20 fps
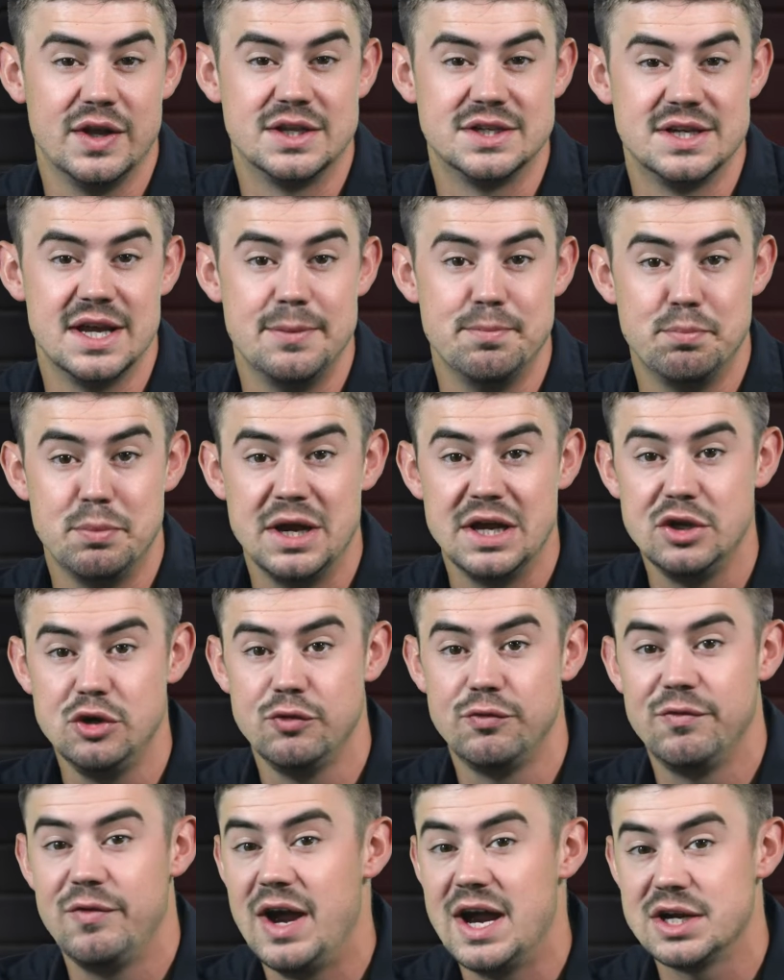it's a
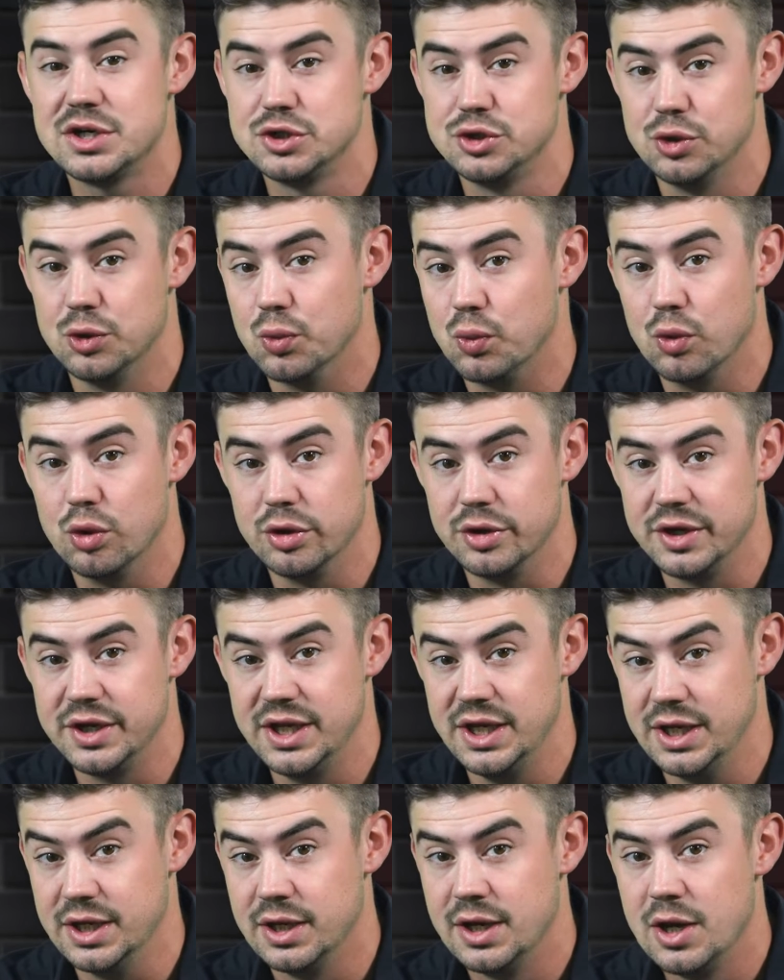manufacturer
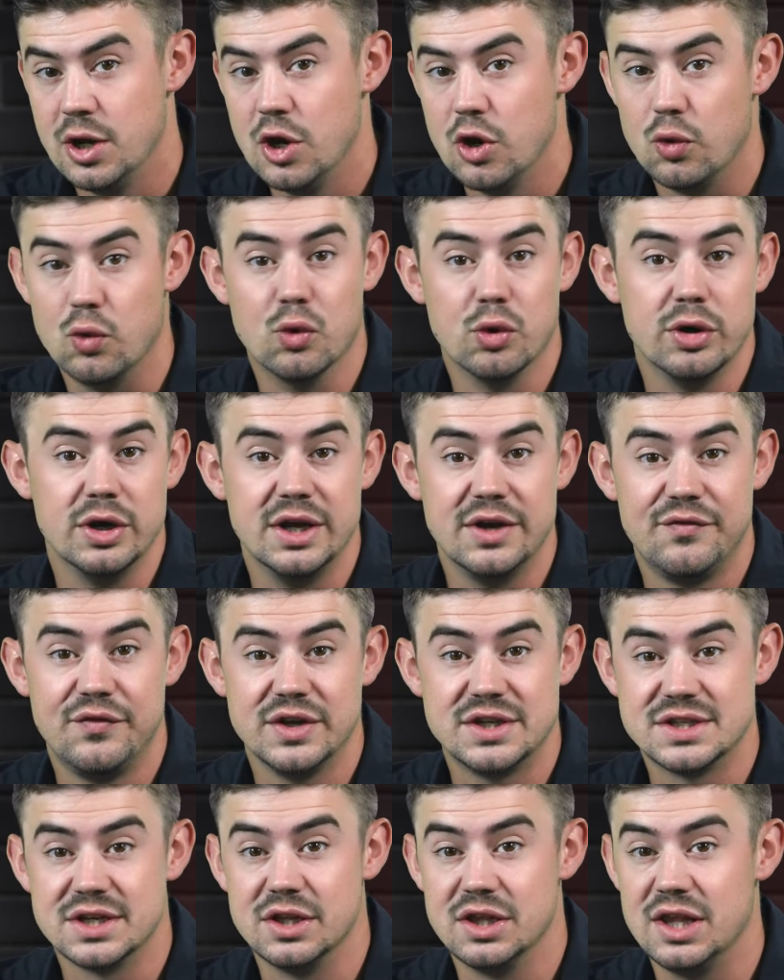warranty or if
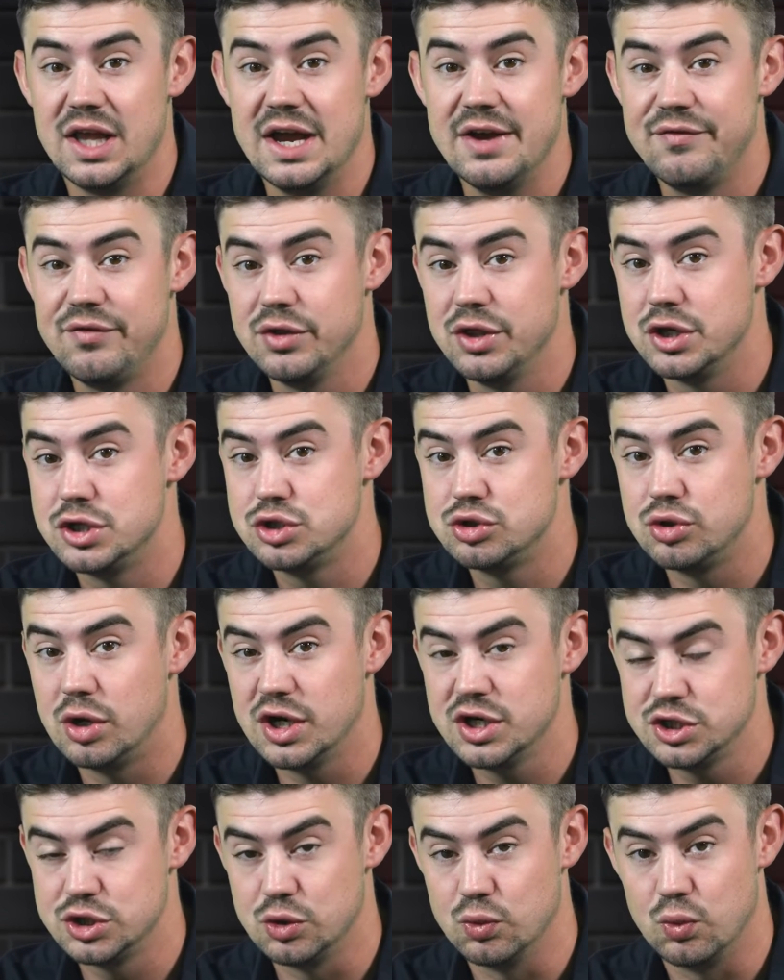it's a life of the
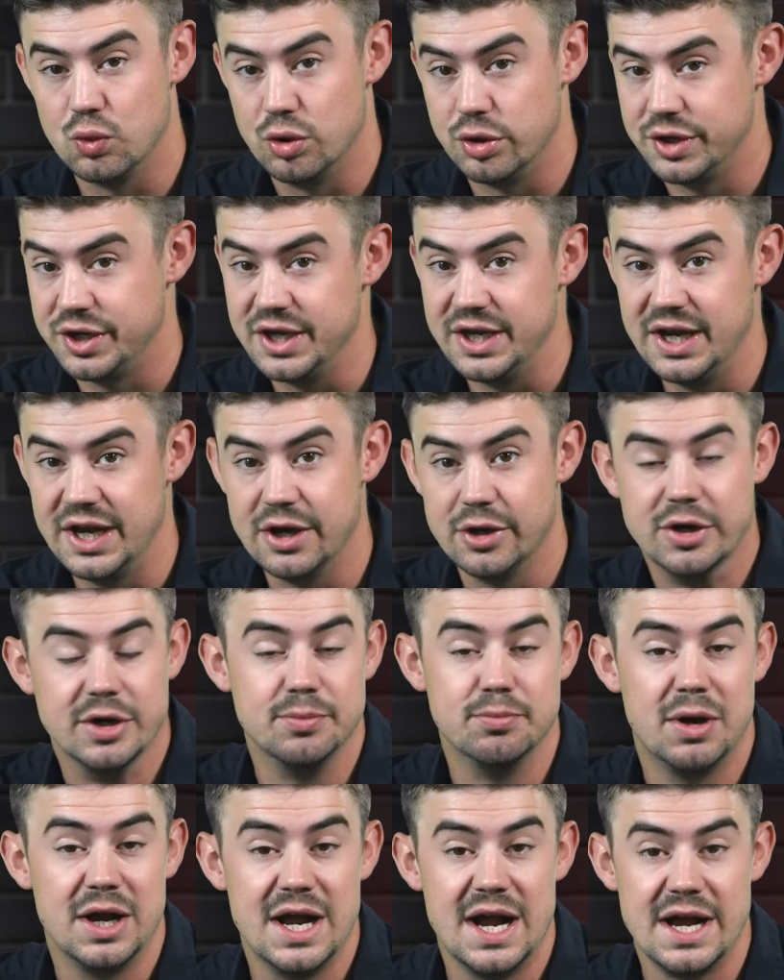structure warranty
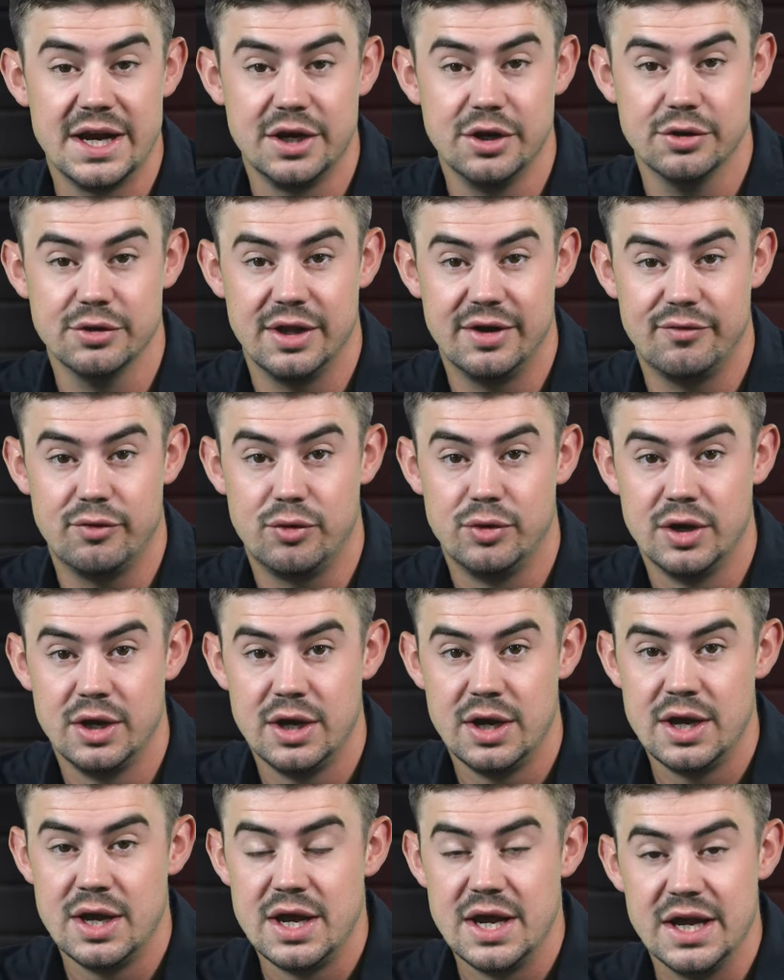carried by AccuLevel.
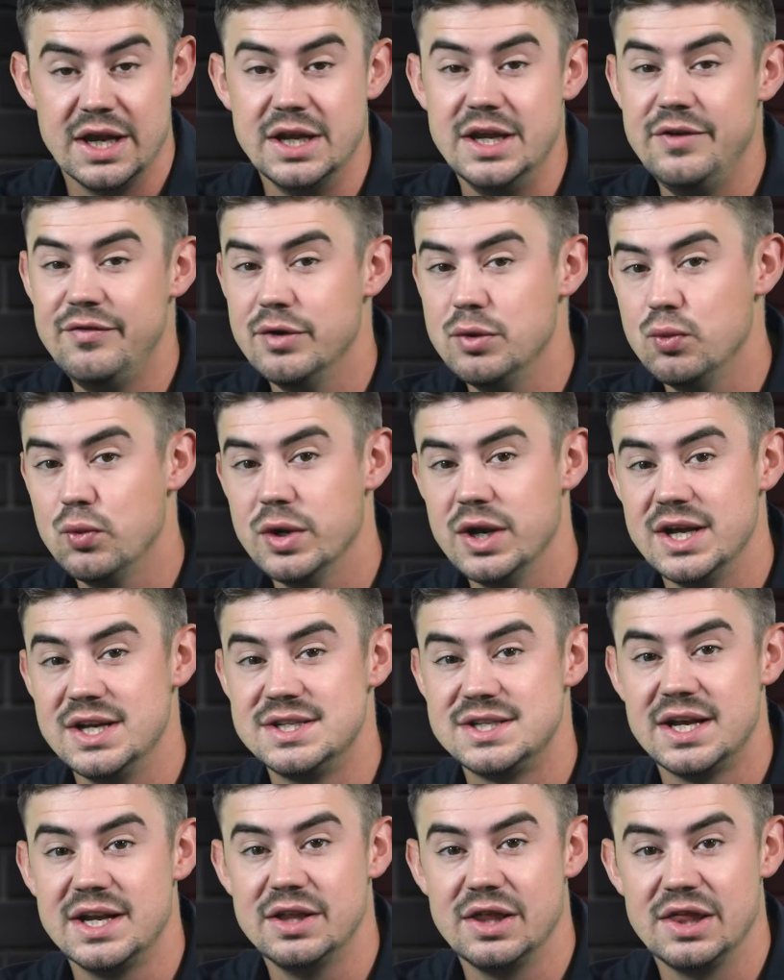And even when I
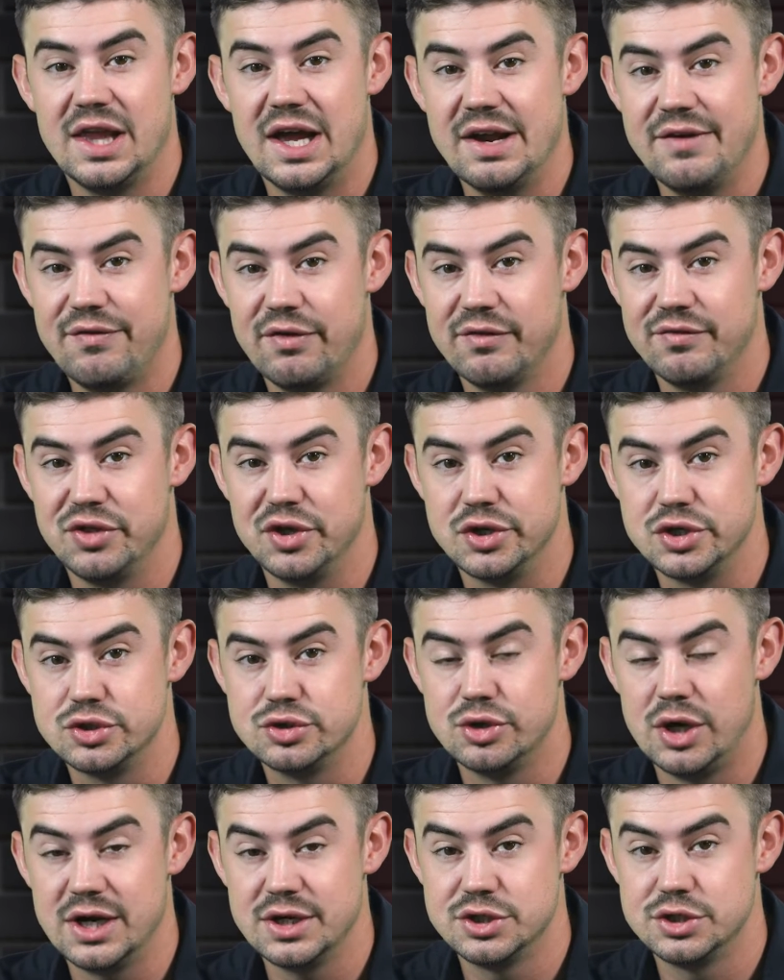say life of the
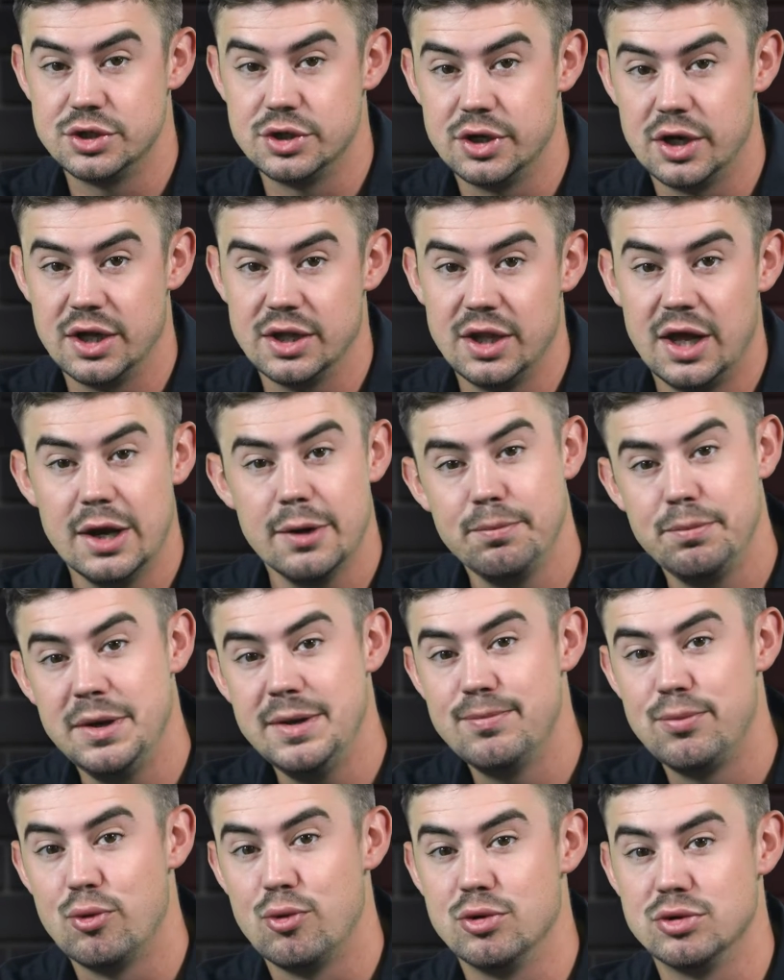structure, a lot of
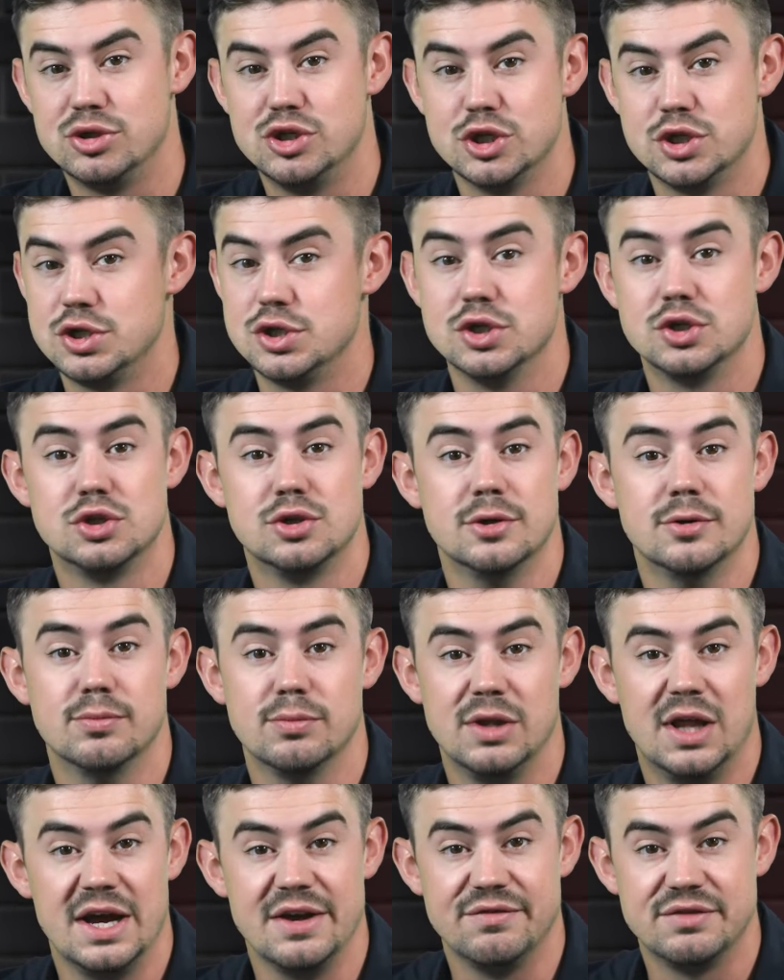people will just
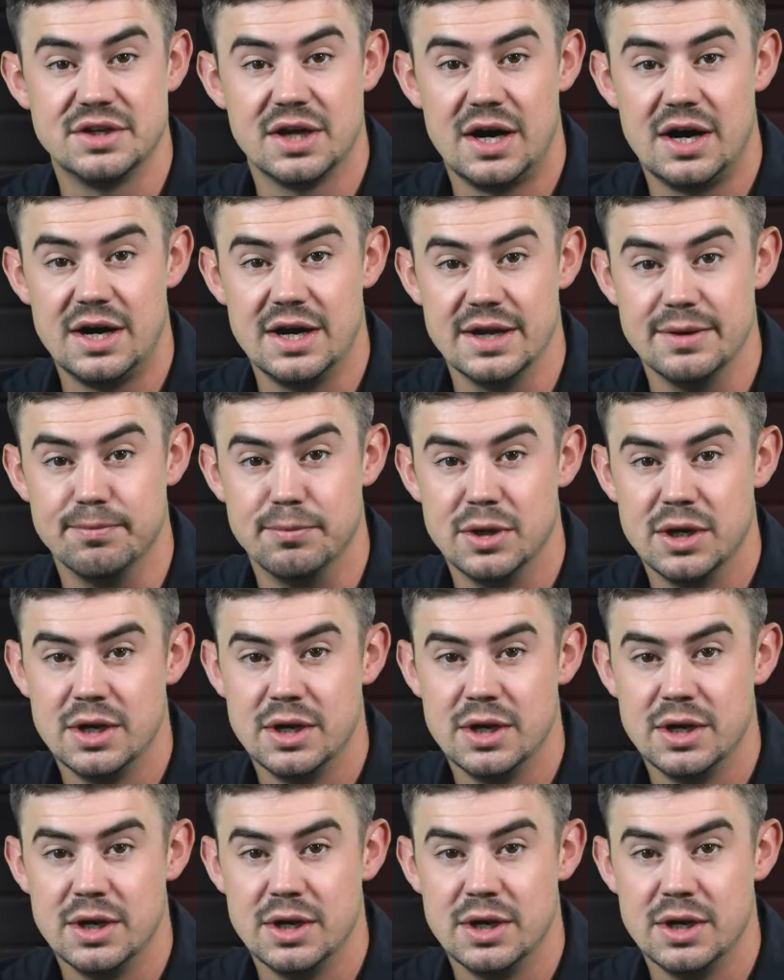assume lifetime.